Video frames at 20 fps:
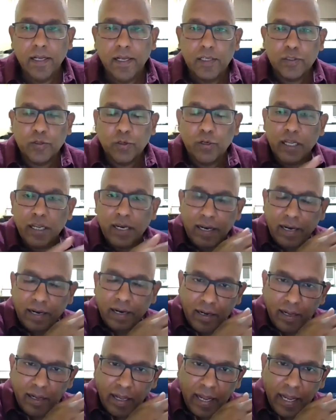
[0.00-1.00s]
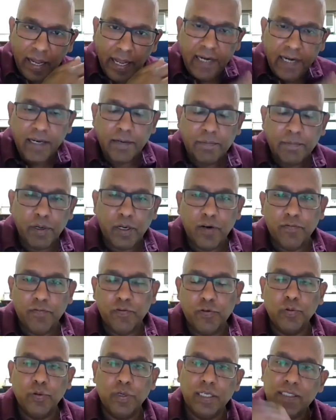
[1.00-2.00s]
So the n number
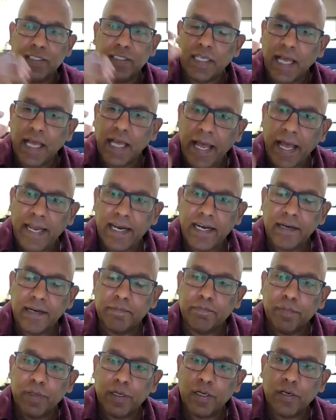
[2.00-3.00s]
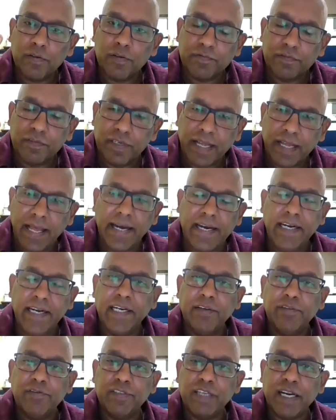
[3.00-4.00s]
of tourists, n number of
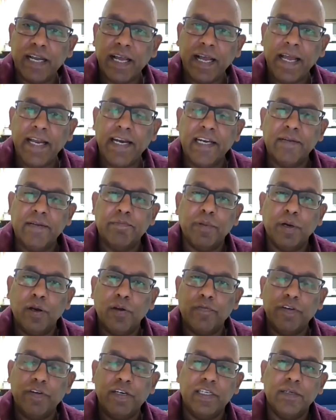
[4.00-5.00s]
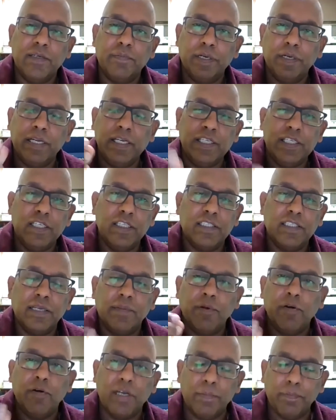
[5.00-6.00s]
narratives, and n number of interpretations
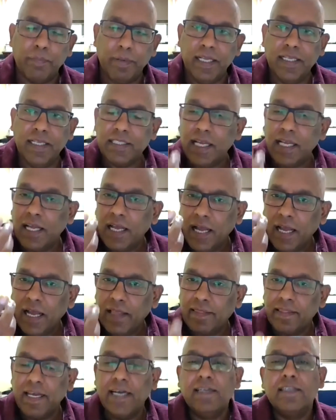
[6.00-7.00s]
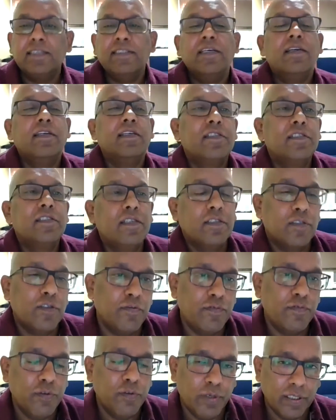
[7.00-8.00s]
about a place, and that is the richness
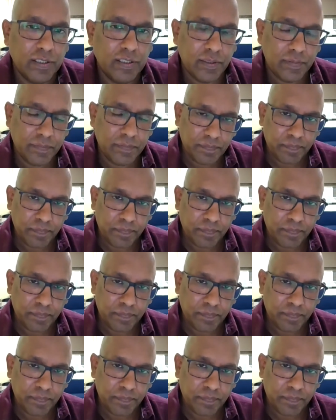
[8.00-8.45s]
of tourism.